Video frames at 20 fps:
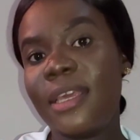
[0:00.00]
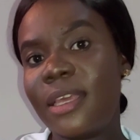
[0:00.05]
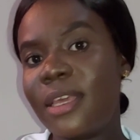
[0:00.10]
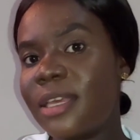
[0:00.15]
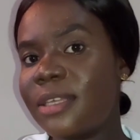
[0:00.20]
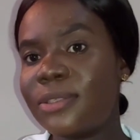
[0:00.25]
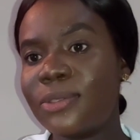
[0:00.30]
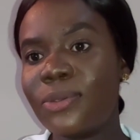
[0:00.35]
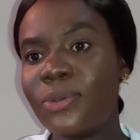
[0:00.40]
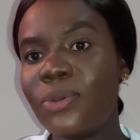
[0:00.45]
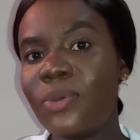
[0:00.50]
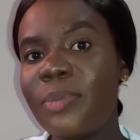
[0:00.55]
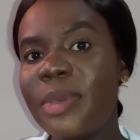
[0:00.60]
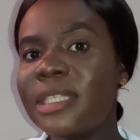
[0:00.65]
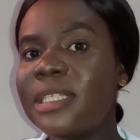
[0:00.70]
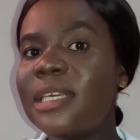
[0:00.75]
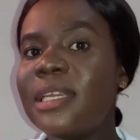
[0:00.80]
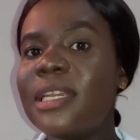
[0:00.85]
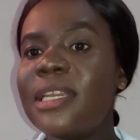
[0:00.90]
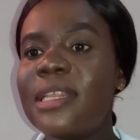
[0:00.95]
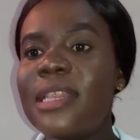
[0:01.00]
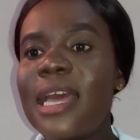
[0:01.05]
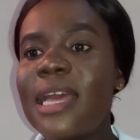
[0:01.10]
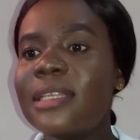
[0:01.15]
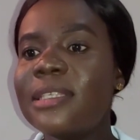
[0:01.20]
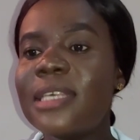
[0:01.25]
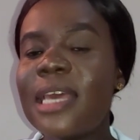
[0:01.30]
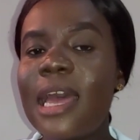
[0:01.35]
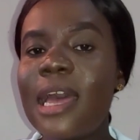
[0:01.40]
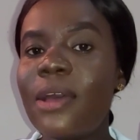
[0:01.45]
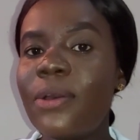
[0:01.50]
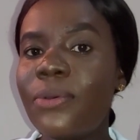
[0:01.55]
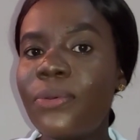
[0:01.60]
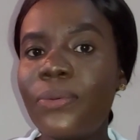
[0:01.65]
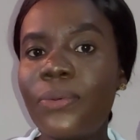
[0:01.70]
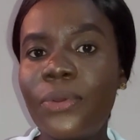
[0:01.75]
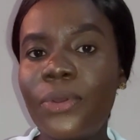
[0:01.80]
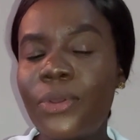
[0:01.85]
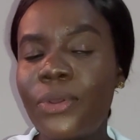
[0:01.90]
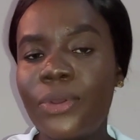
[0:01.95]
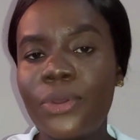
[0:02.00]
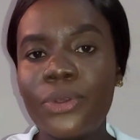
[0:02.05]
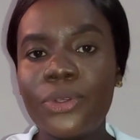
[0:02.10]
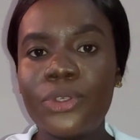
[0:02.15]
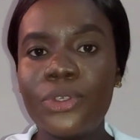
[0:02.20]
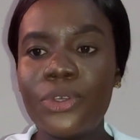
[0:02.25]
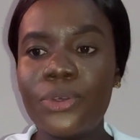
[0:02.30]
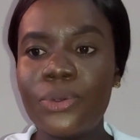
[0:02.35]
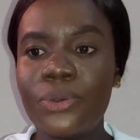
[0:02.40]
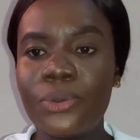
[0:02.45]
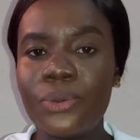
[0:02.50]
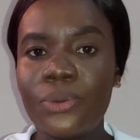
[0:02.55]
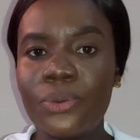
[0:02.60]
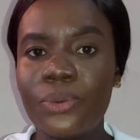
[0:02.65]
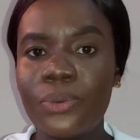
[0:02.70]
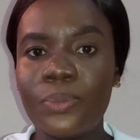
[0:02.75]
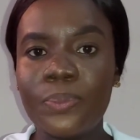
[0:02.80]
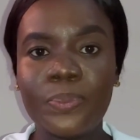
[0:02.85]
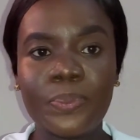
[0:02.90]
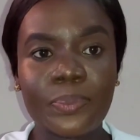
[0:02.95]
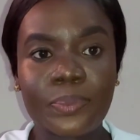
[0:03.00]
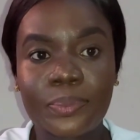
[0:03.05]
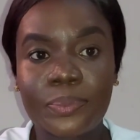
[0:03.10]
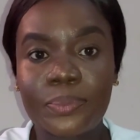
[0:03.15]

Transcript: Yes, so basically that's how you